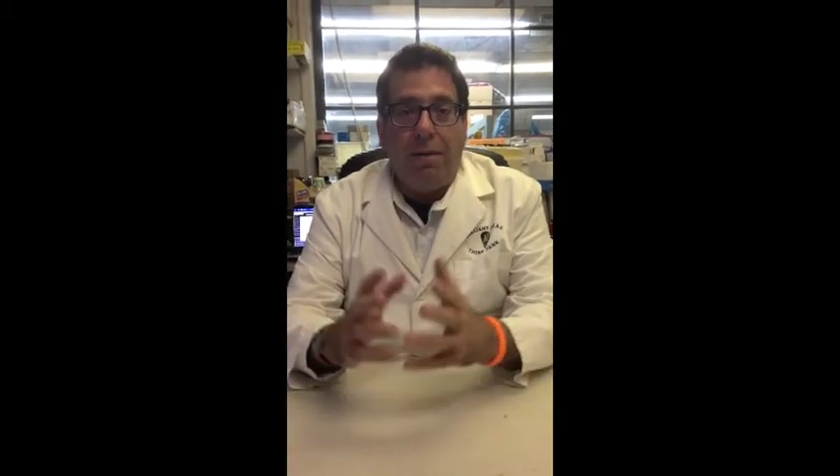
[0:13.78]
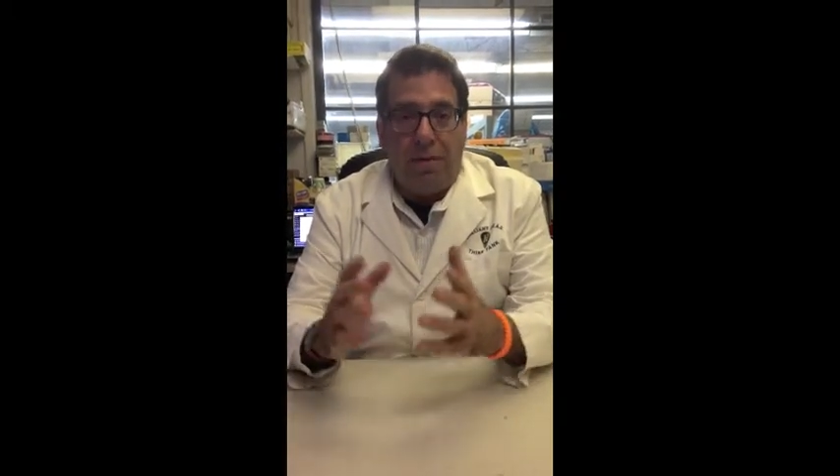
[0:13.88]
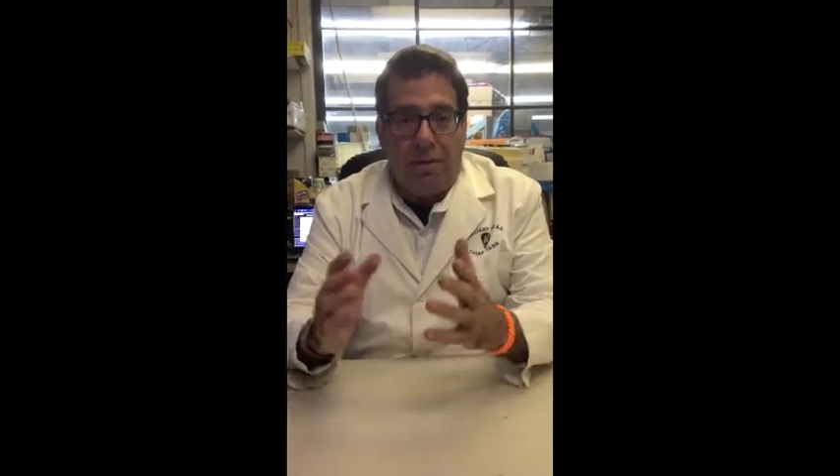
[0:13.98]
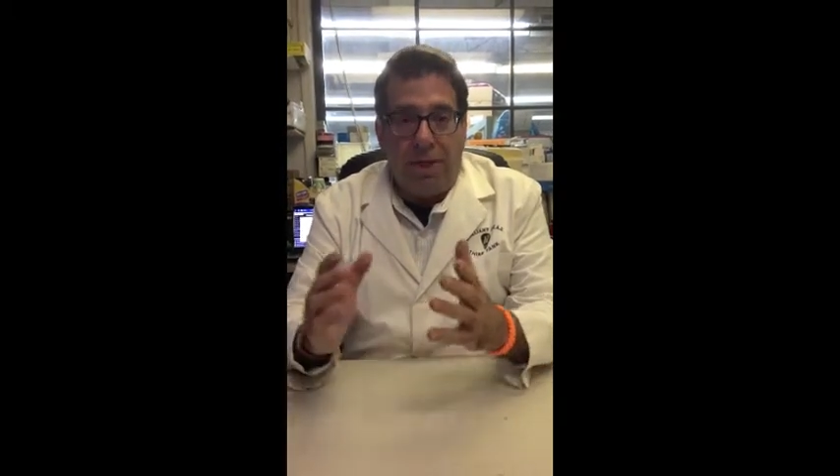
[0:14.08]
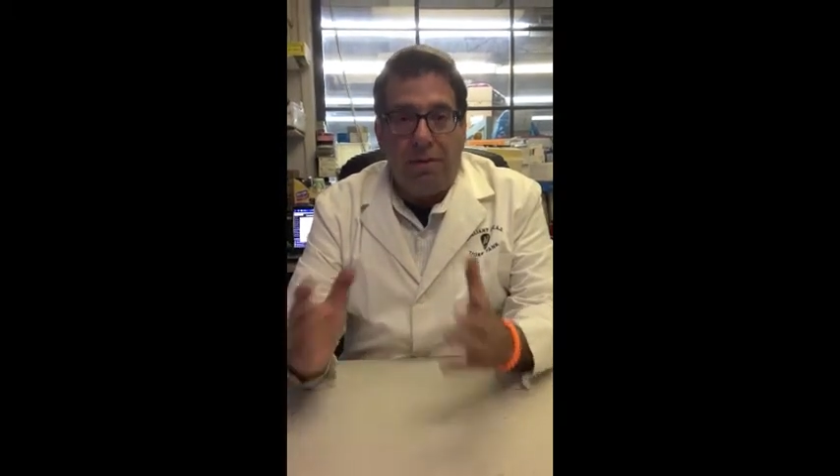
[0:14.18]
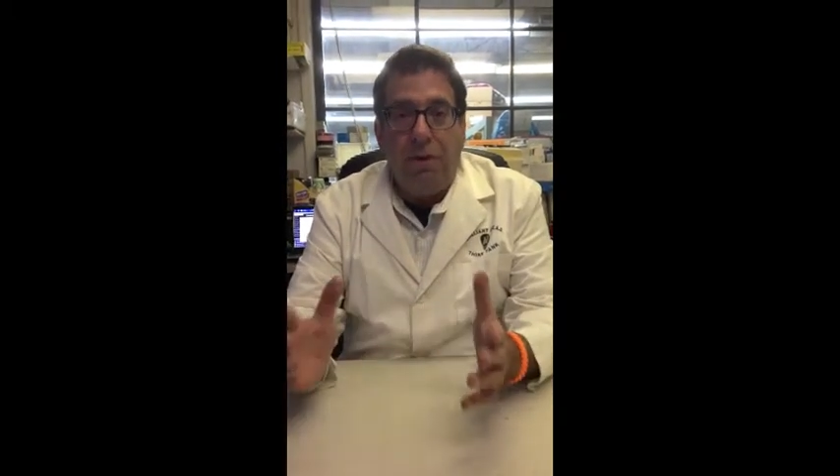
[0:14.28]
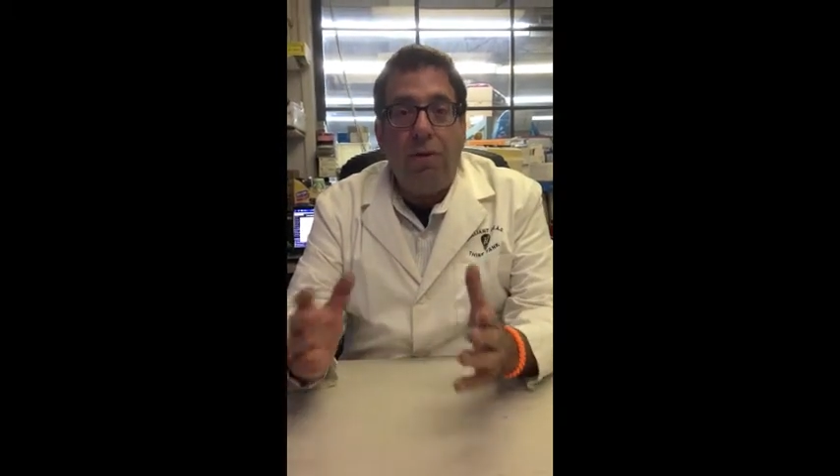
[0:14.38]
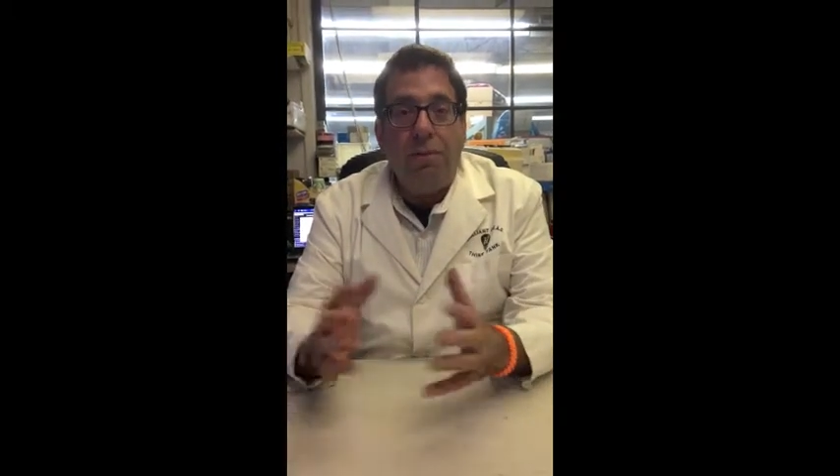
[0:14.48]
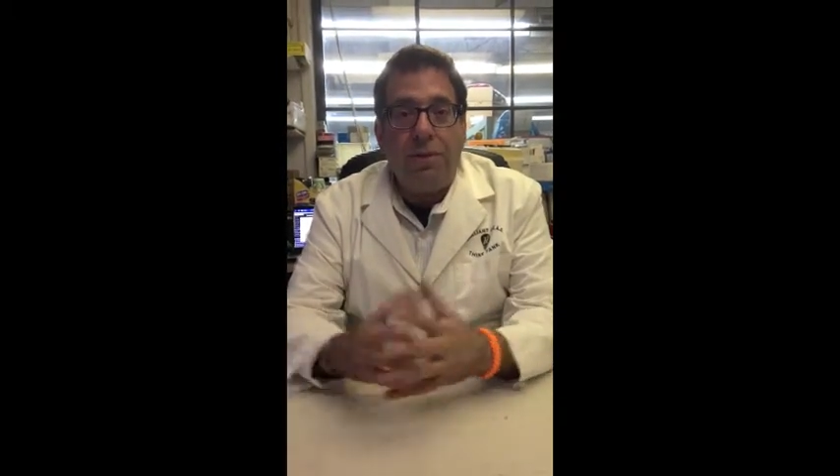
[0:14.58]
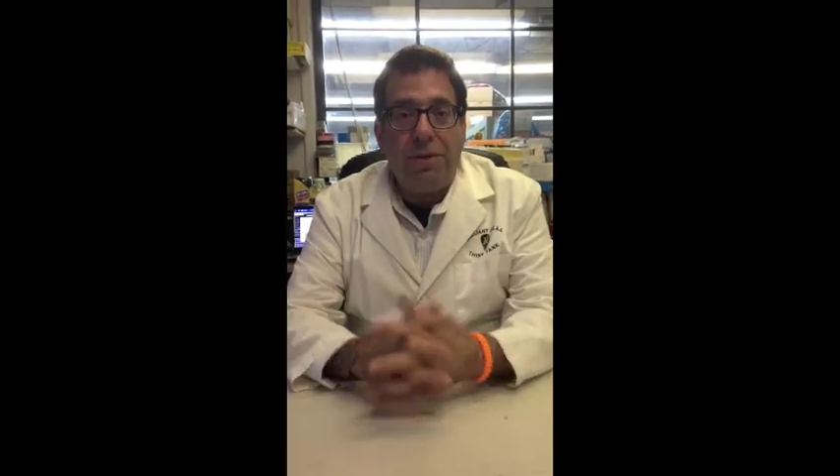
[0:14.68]
Because
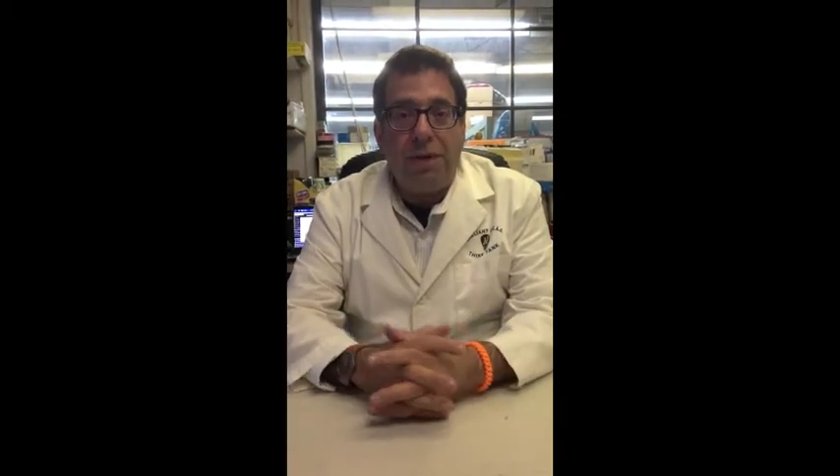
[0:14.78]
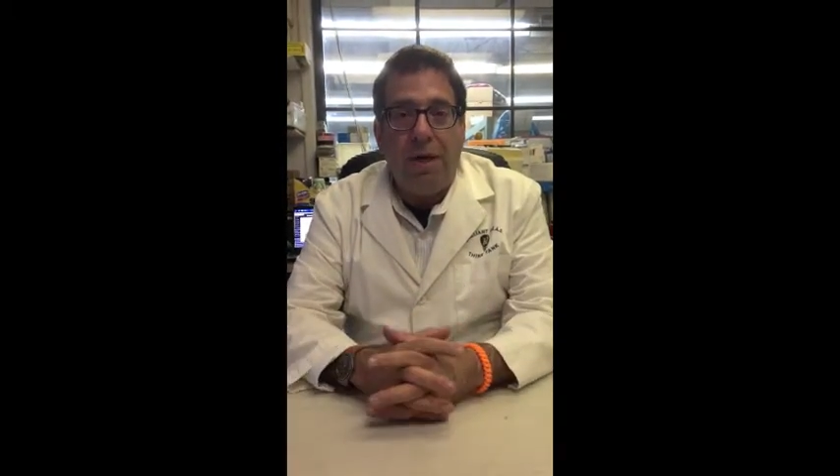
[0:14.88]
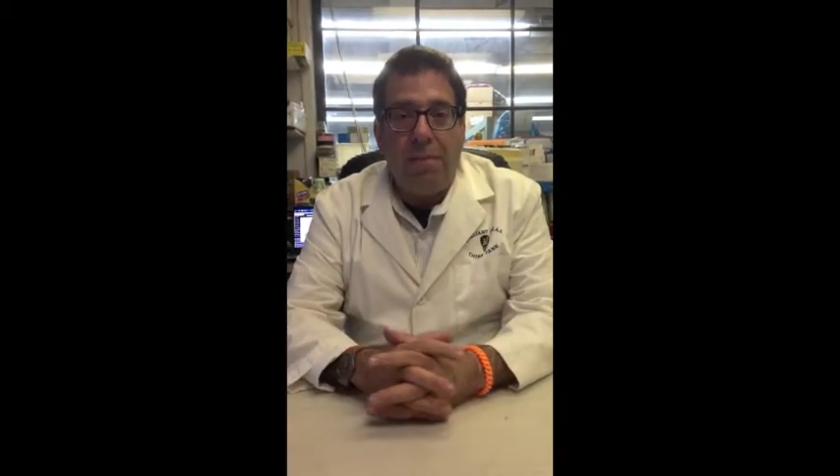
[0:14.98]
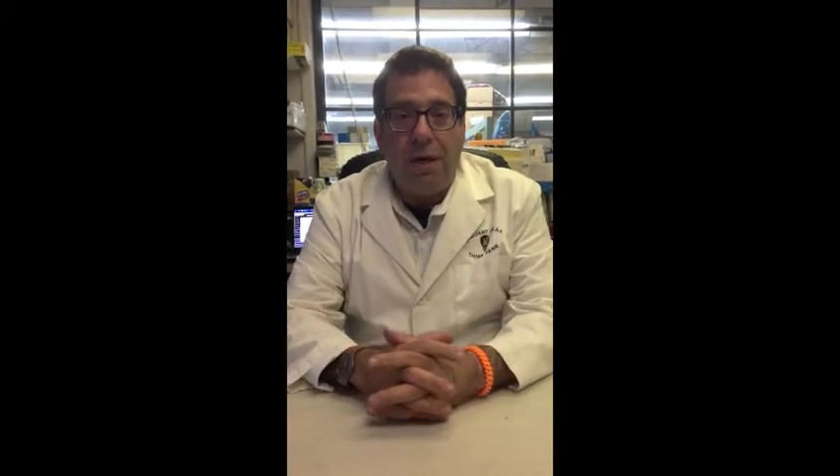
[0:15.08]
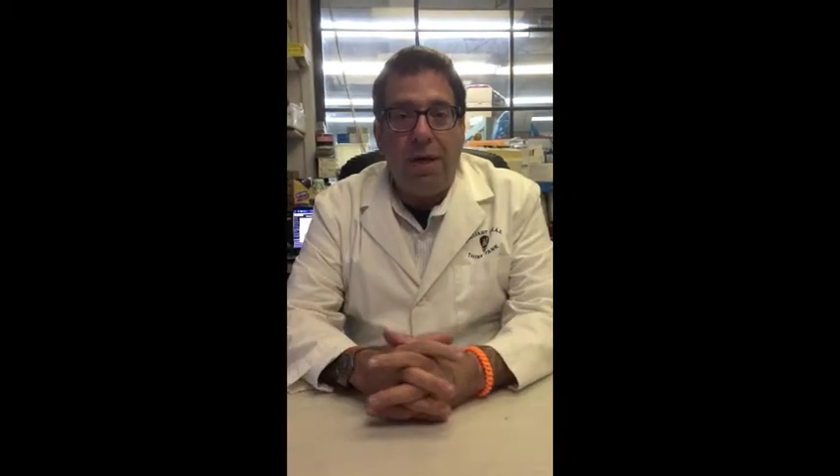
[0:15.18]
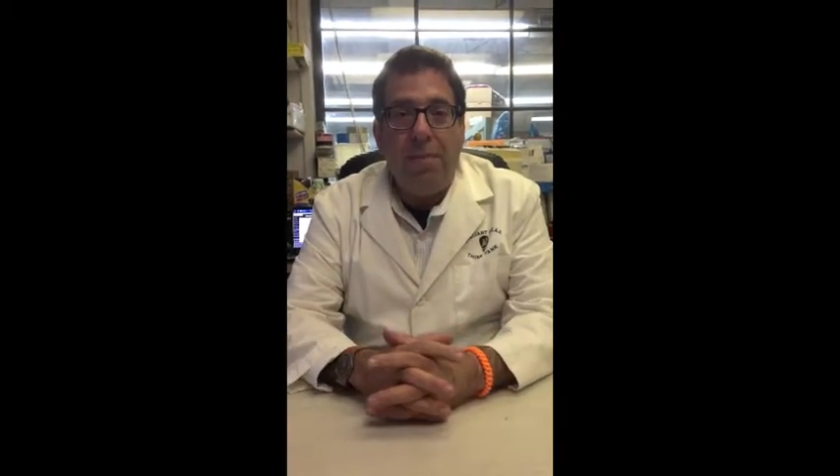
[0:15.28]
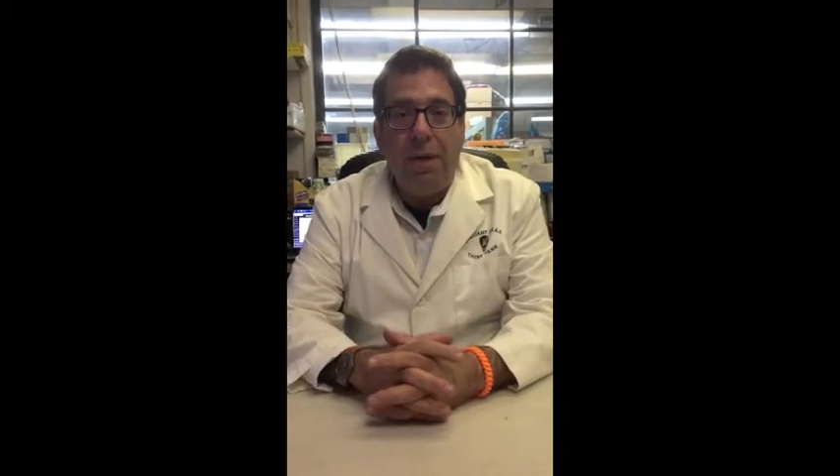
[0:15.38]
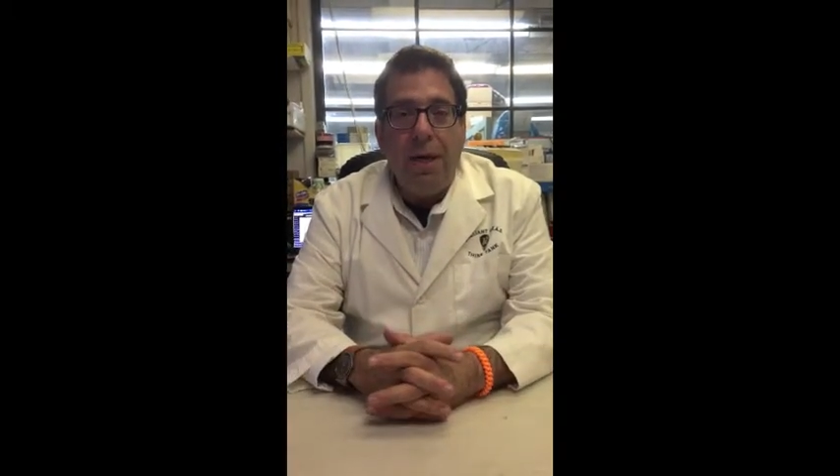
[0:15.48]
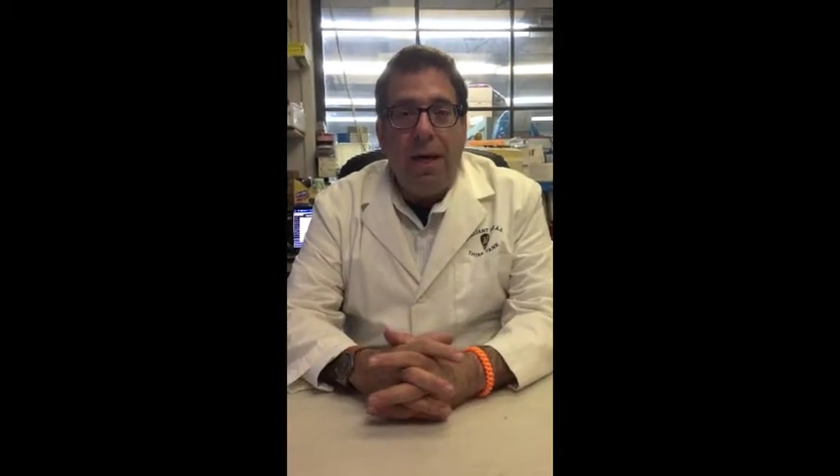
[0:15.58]
October is coming up